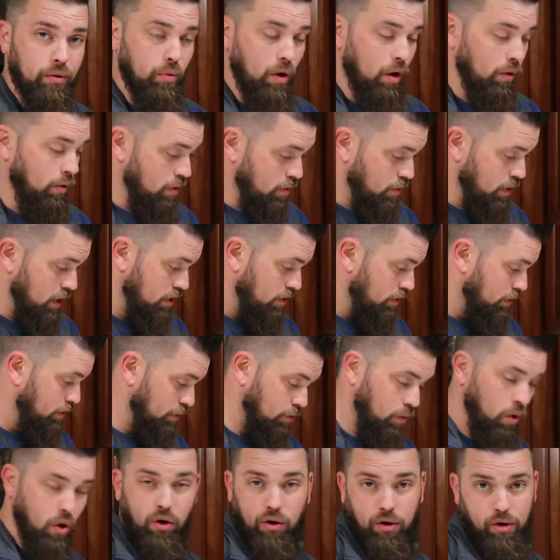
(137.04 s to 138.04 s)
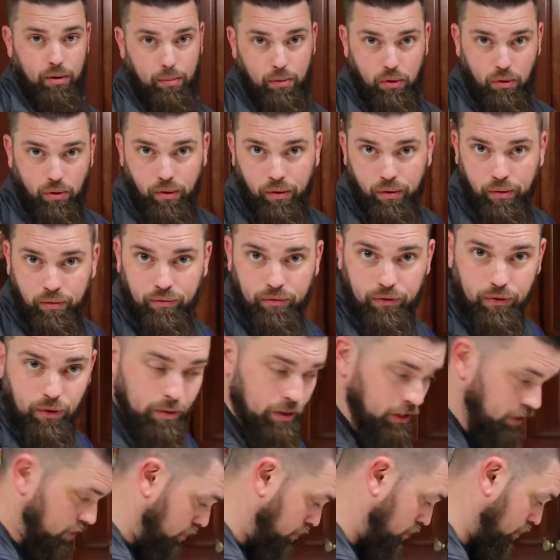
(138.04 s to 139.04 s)
while we wait on the water to boil. I mean,
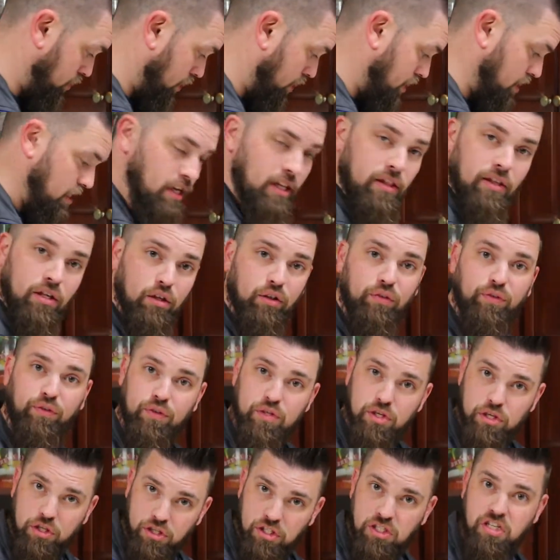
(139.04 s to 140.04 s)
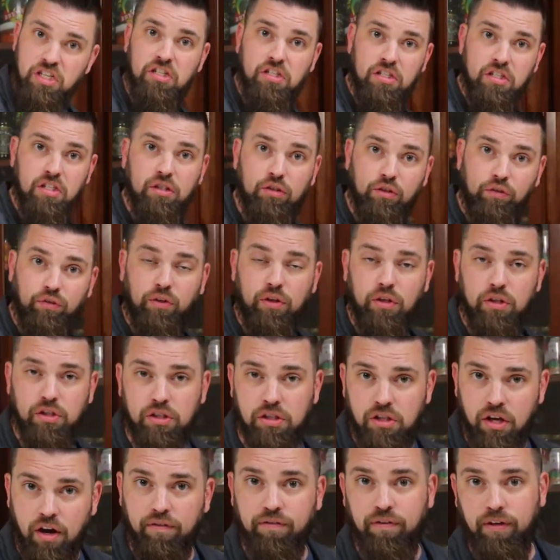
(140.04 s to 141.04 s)
because you're going to need this for your seasonings for your
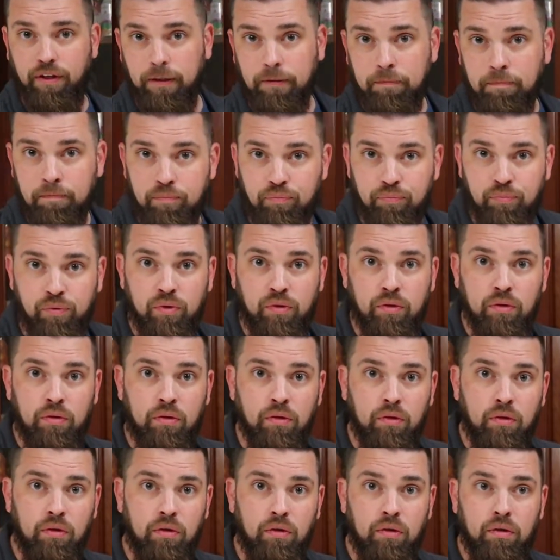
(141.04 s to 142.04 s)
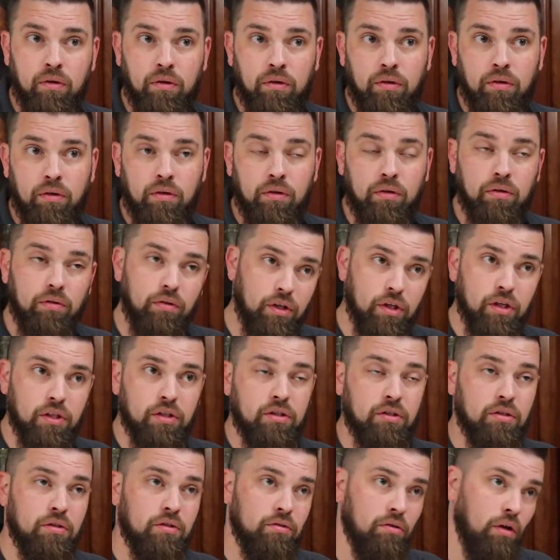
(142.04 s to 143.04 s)
stuffing.
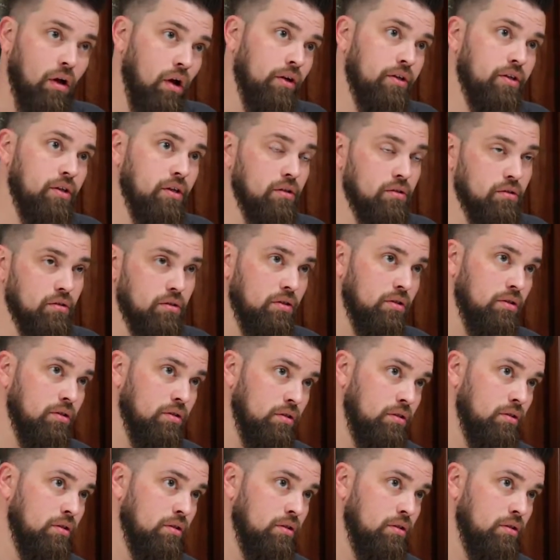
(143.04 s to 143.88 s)
This, onions,